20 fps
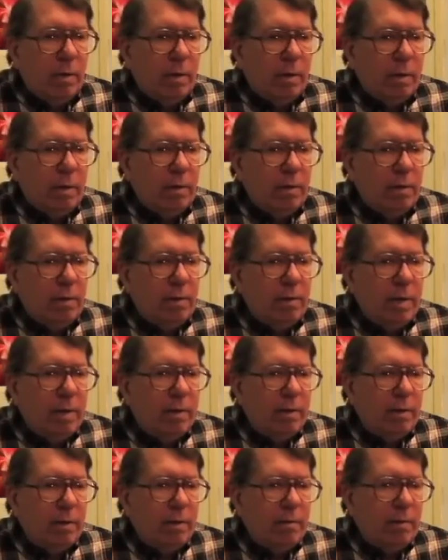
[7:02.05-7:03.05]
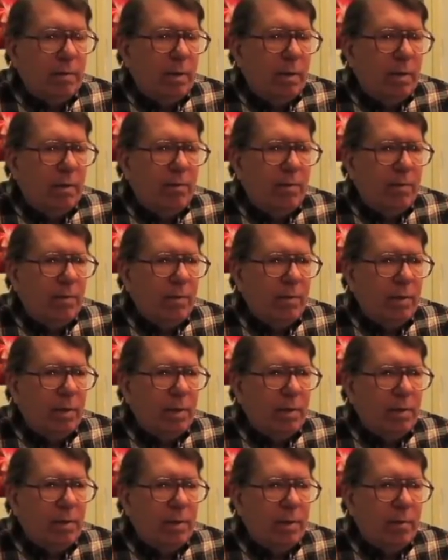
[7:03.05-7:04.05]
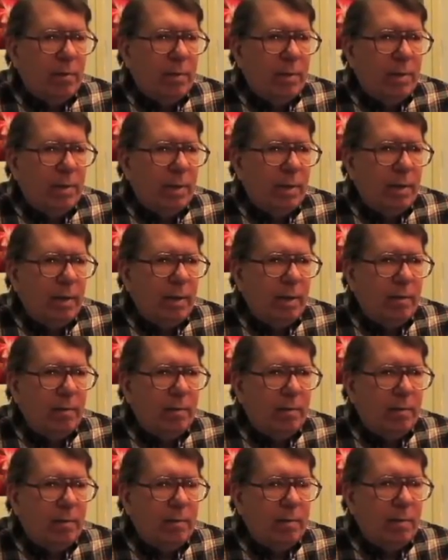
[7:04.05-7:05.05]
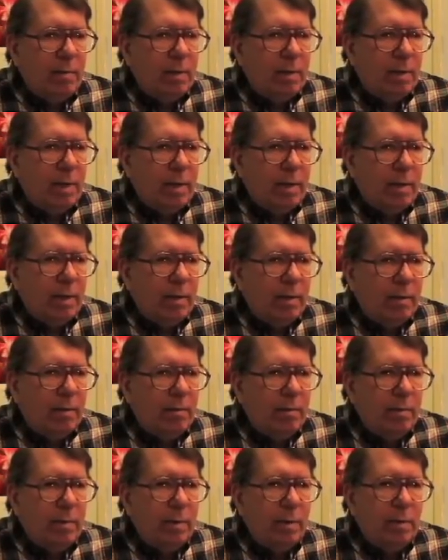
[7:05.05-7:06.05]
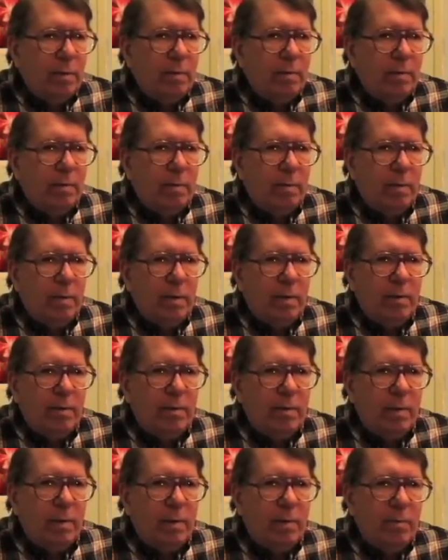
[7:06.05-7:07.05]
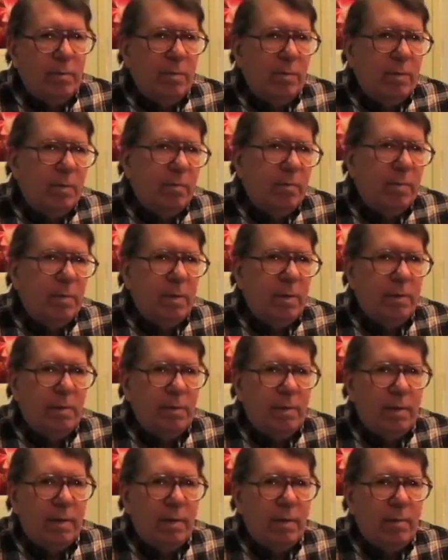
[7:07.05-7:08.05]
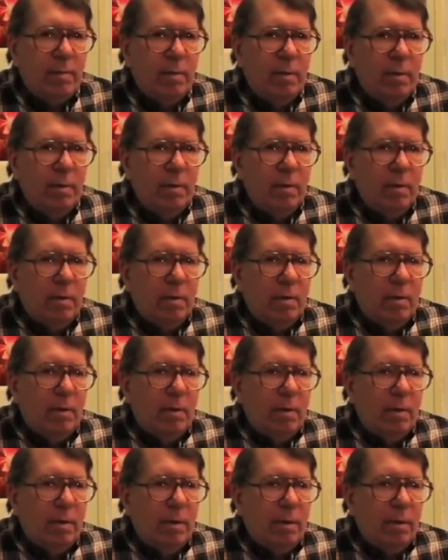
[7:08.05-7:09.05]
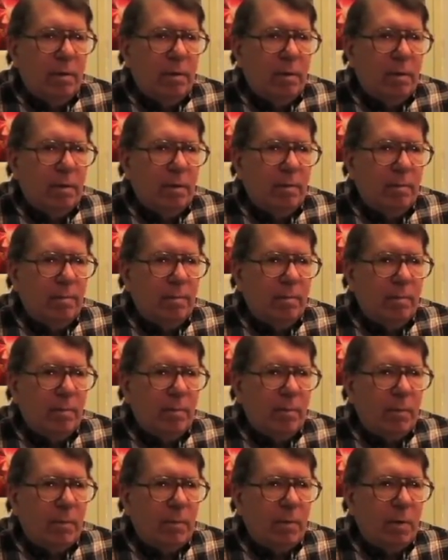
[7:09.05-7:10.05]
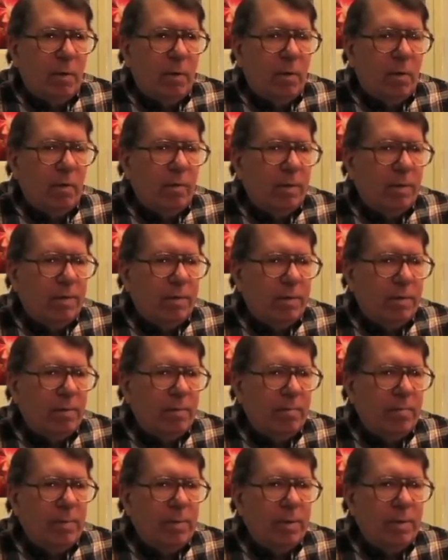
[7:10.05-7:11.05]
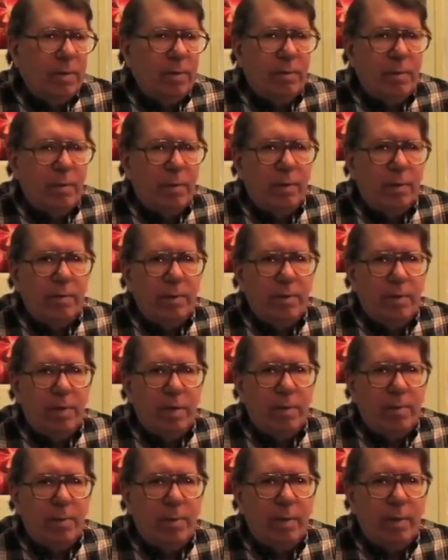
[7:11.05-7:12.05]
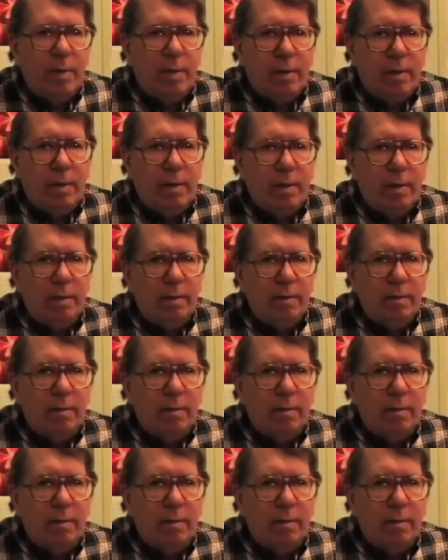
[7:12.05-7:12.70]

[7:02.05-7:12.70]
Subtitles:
And so I did a few things there, but then I decided I didn't really care for it. I moved to Bonner's lab, and Horowitz was busy working with JPL